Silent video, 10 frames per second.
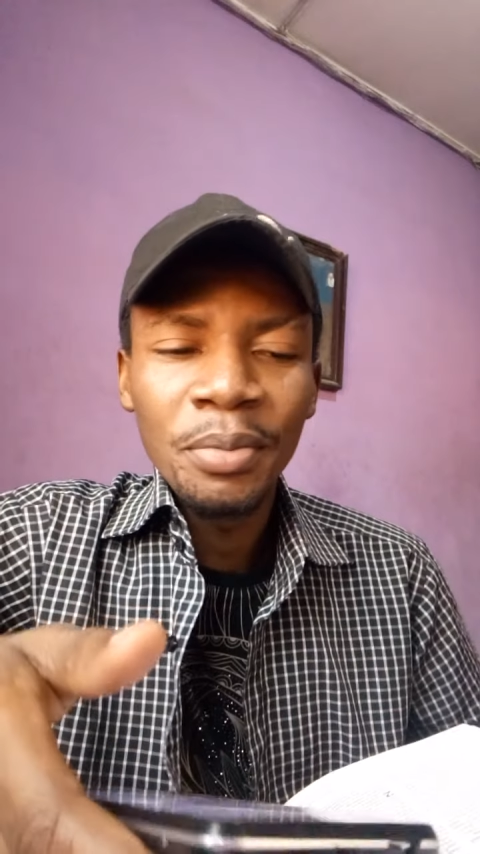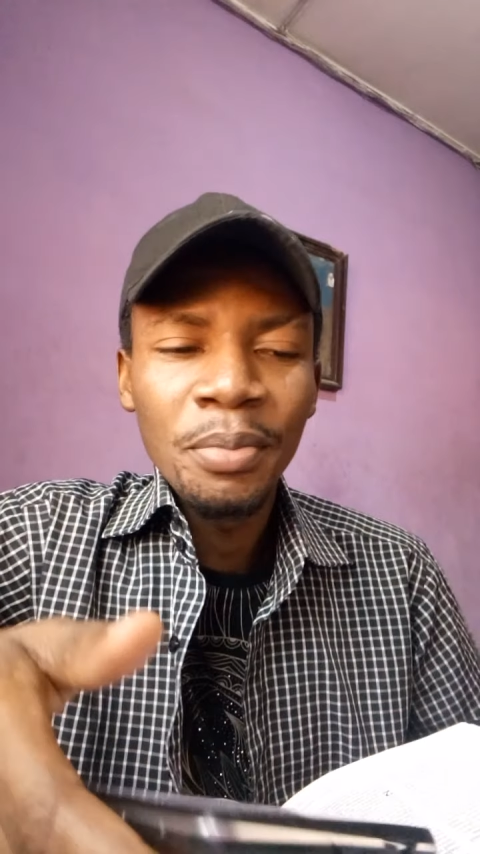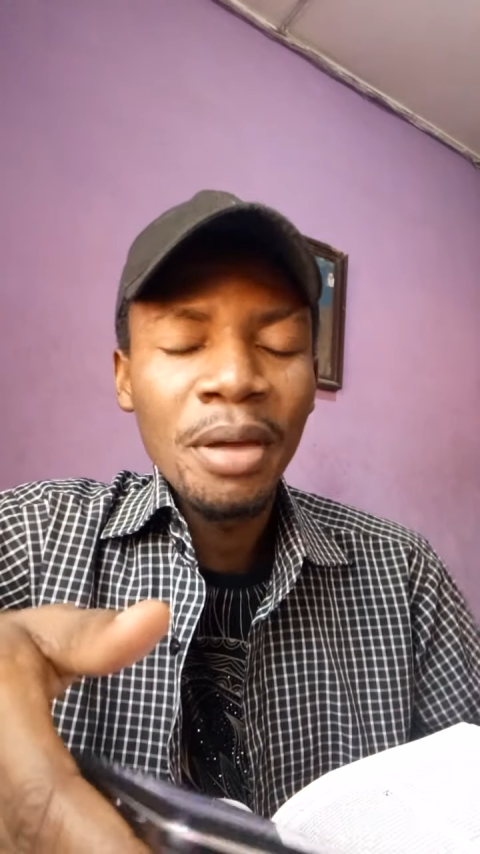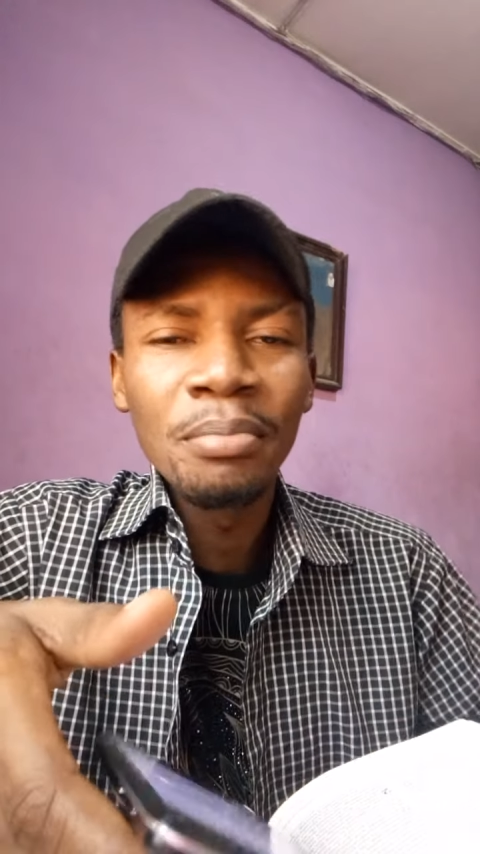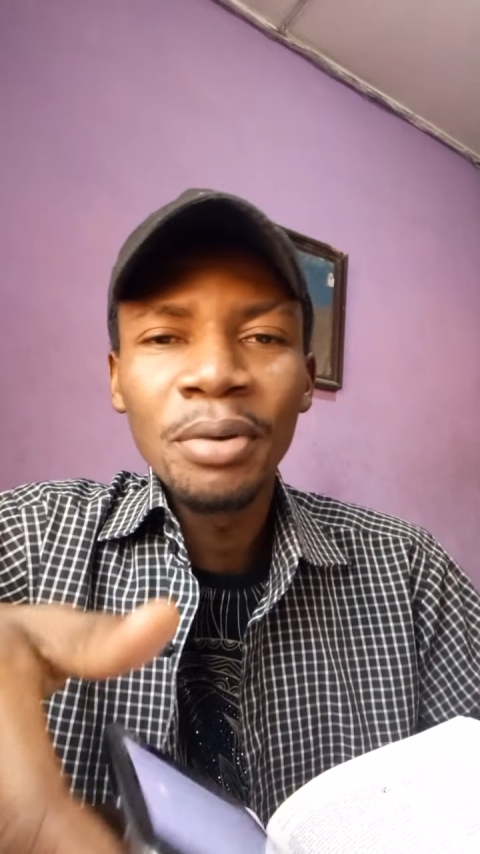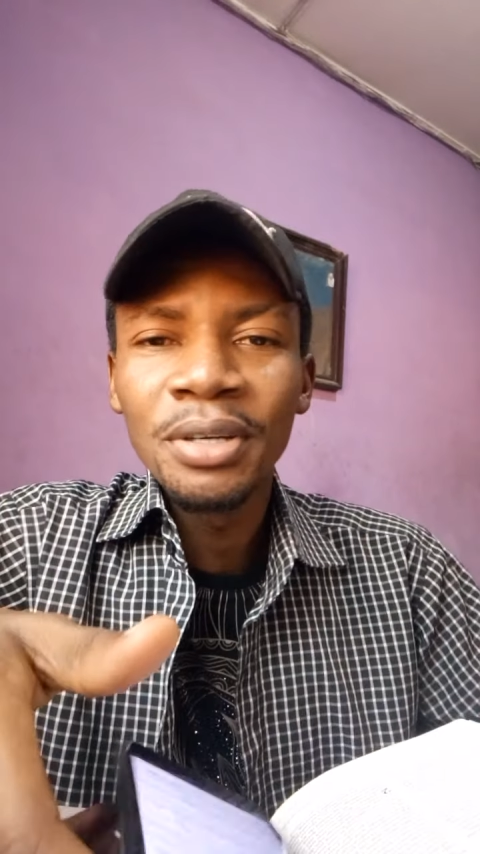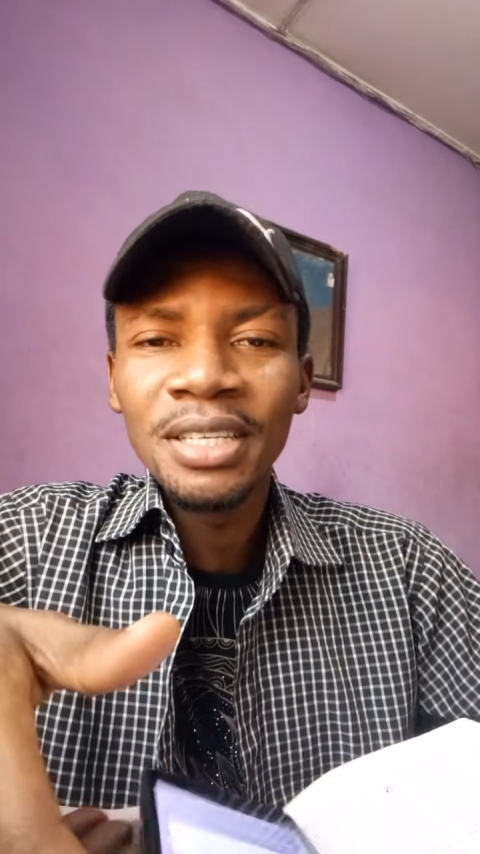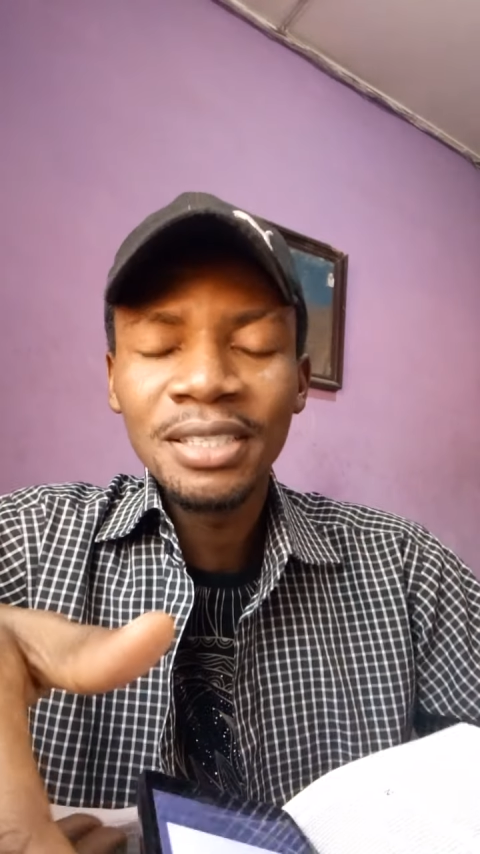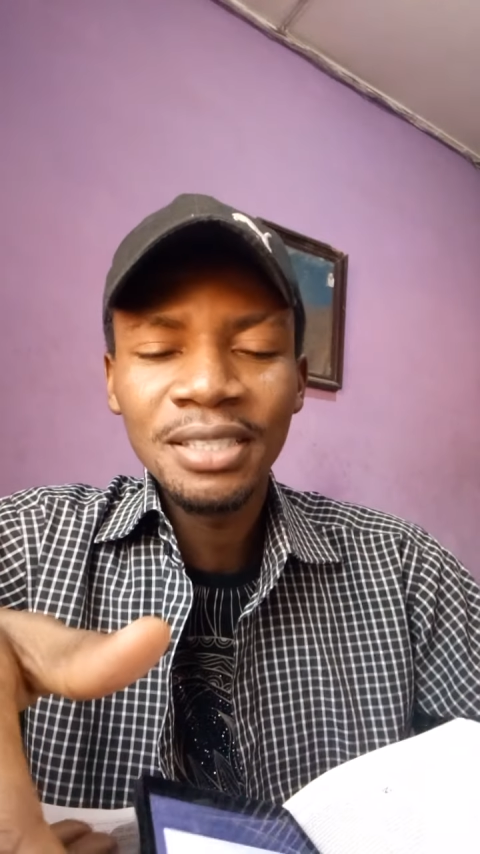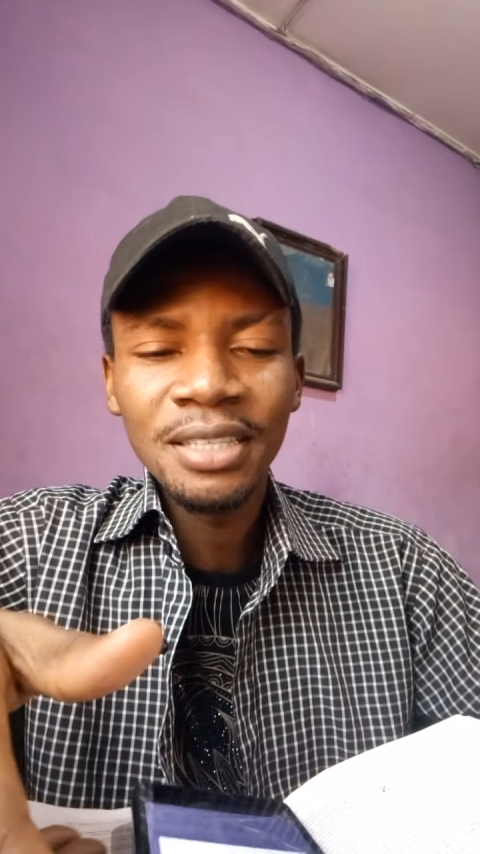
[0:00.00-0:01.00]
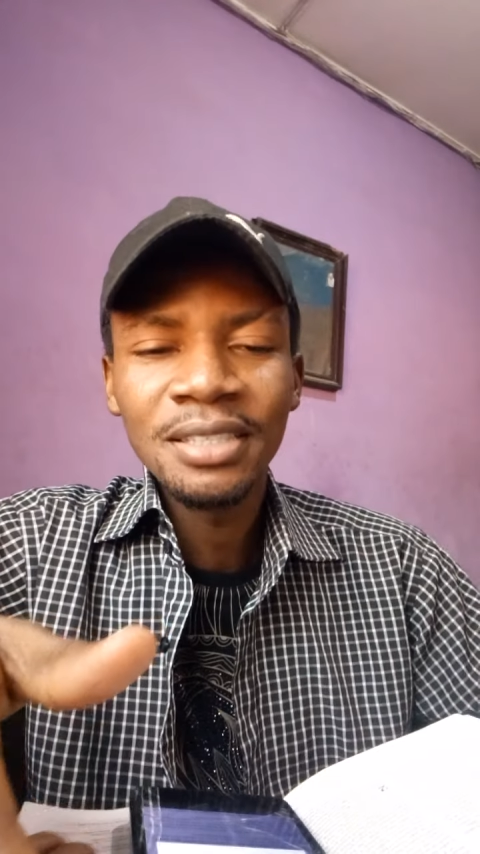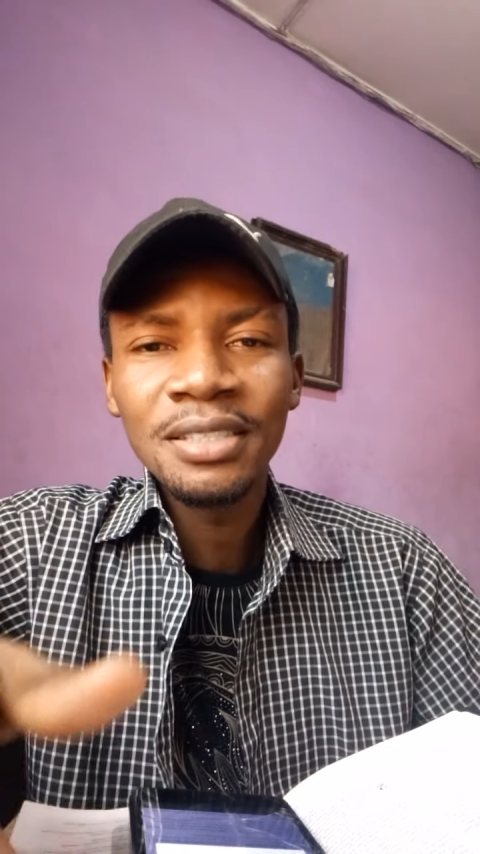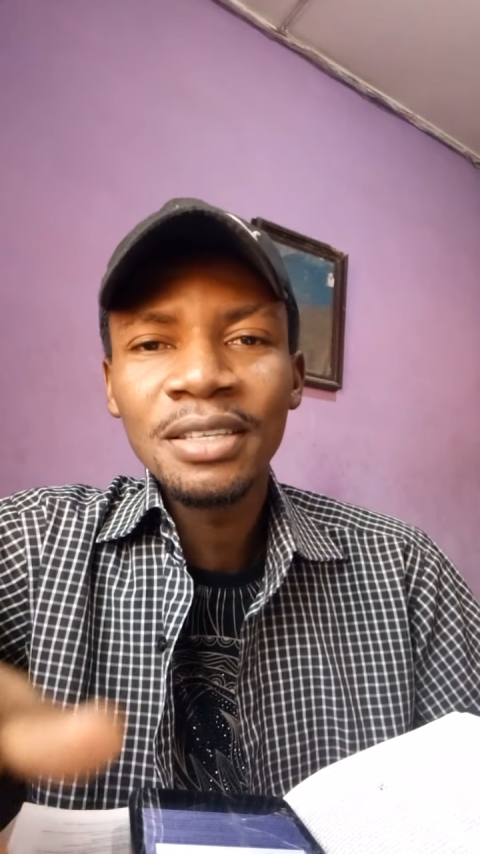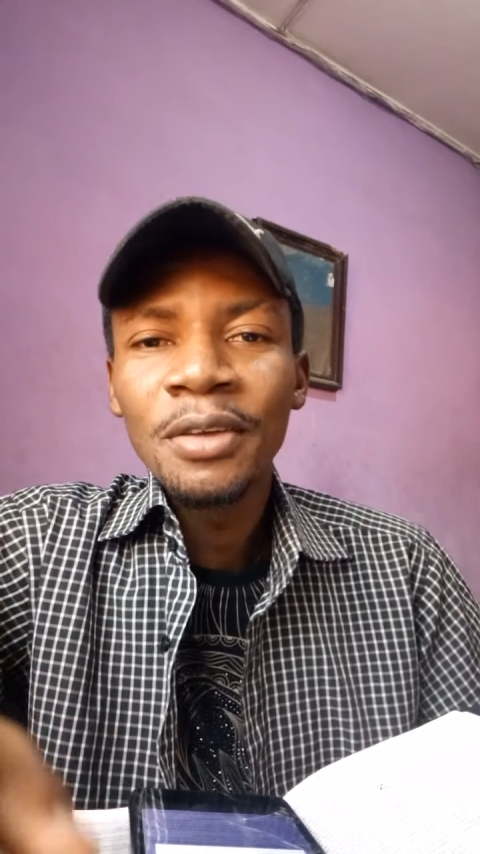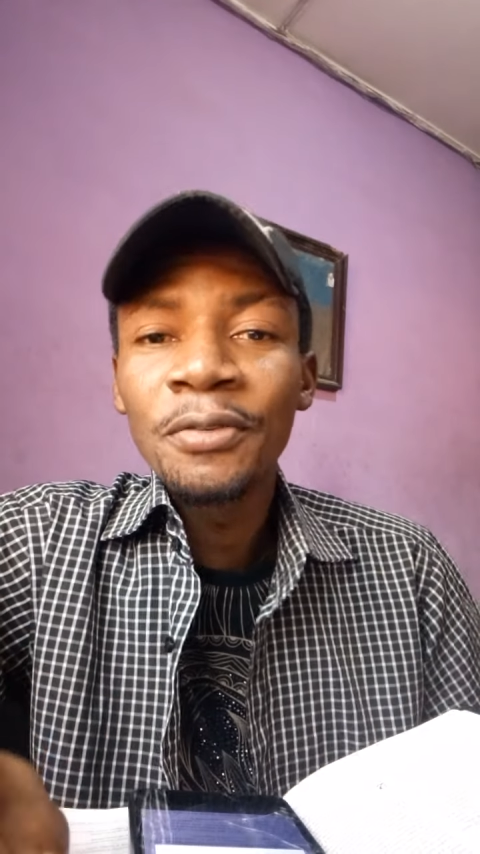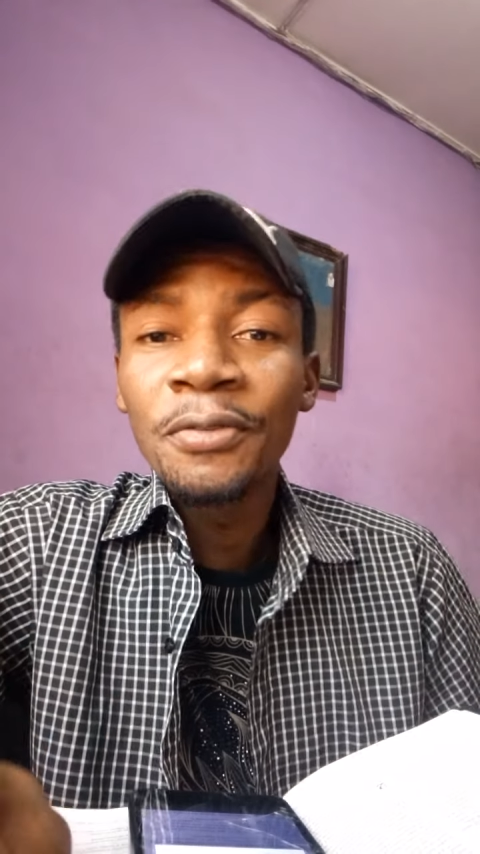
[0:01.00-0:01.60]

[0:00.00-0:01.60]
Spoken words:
Remember, this is